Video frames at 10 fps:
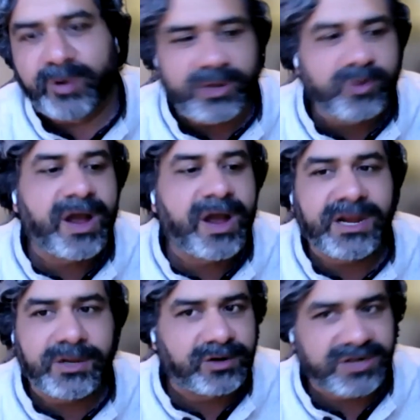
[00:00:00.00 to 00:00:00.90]
you guide
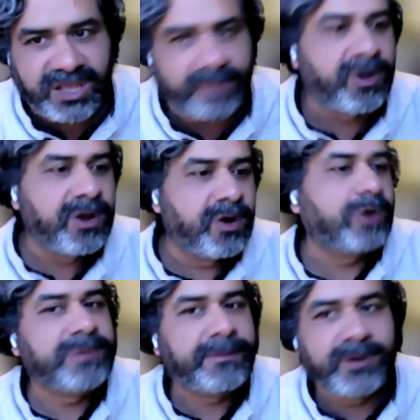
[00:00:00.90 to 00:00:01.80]
your team or
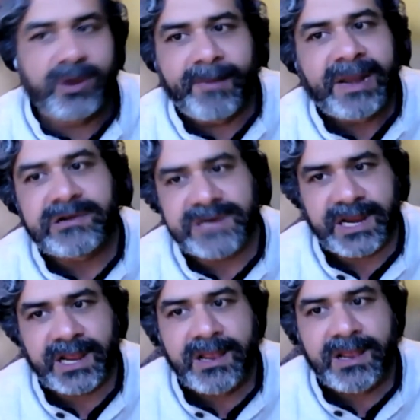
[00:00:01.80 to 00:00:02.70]
people you're
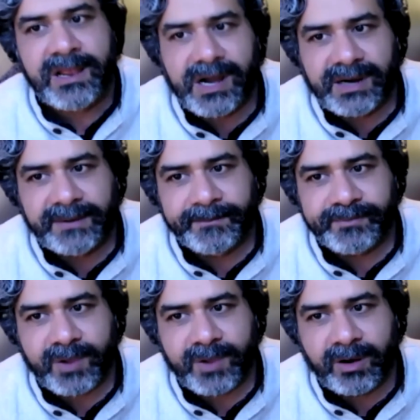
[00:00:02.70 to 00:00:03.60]
mentoring on
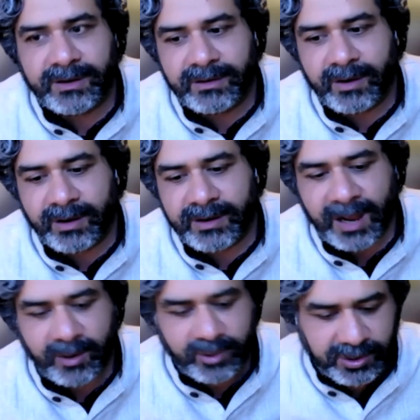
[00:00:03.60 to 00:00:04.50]

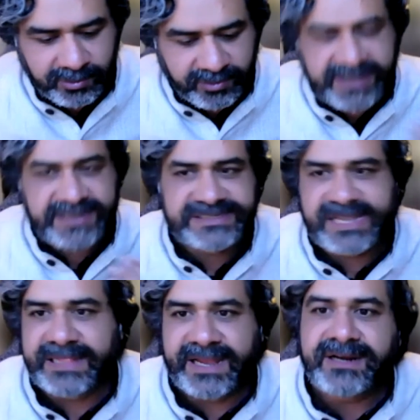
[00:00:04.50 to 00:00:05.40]
how do you
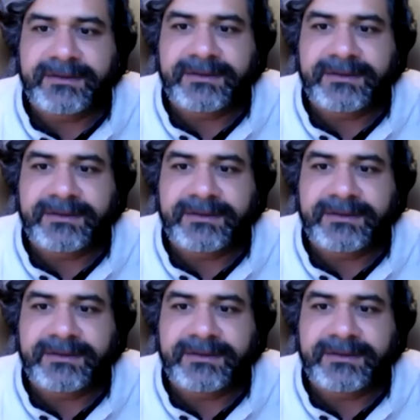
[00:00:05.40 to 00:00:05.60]
reconcile that?